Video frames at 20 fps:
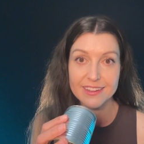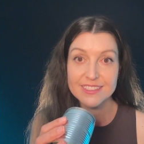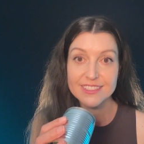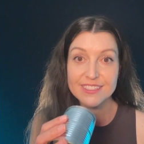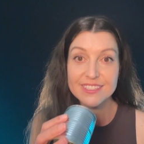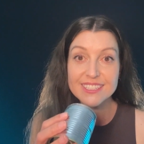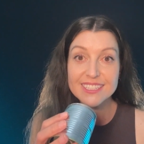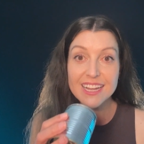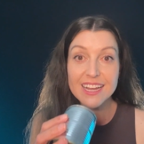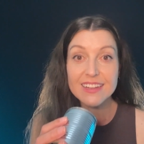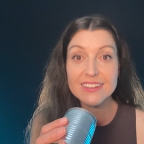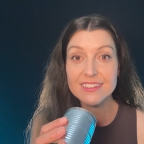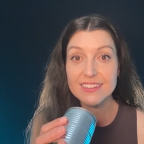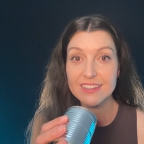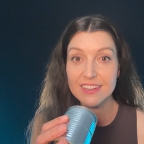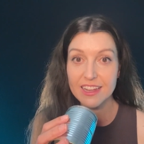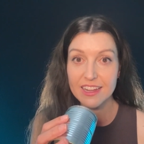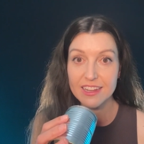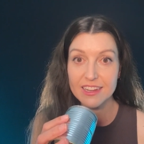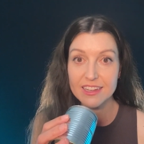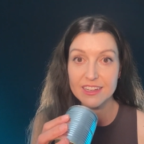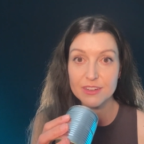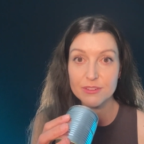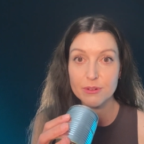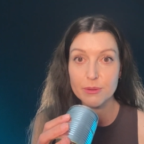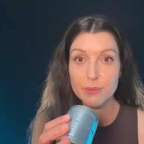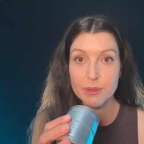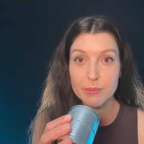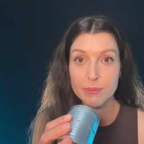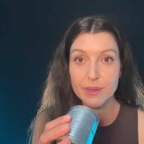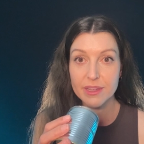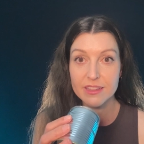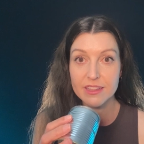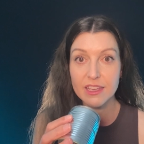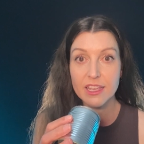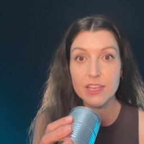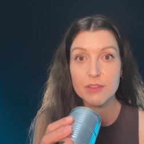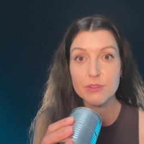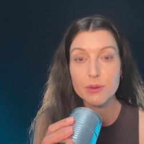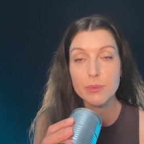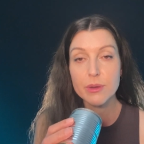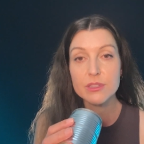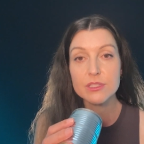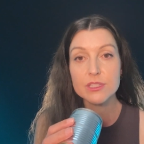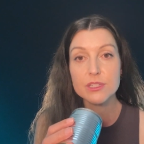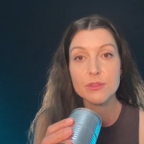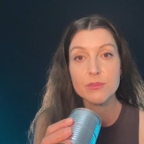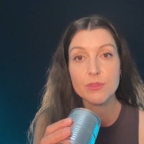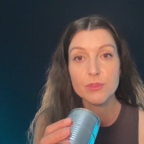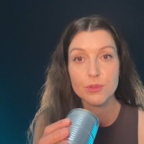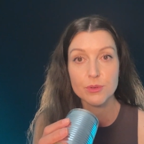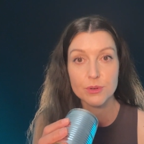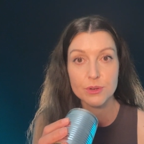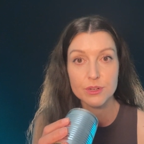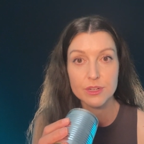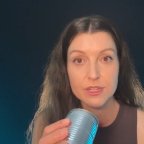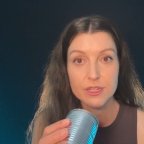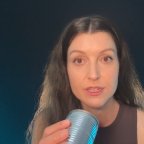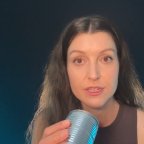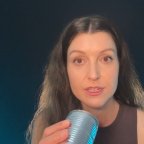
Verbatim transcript: So start today, and remember that every positive thought